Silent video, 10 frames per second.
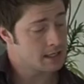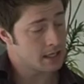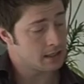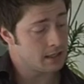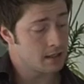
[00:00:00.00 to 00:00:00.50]

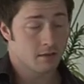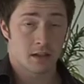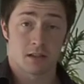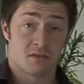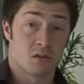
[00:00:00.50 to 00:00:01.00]
inside
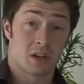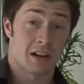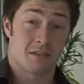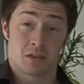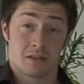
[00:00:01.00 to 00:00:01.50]
there's a
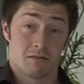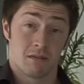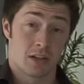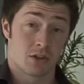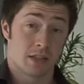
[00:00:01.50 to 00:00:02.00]
photograph I've
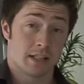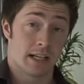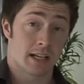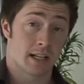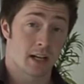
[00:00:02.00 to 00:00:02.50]
literally
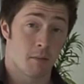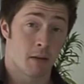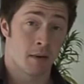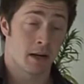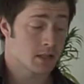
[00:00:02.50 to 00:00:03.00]
taken a
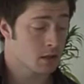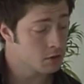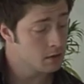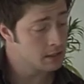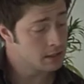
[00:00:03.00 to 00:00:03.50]
couple of minutes
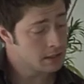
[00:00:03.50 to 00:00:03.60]
ago,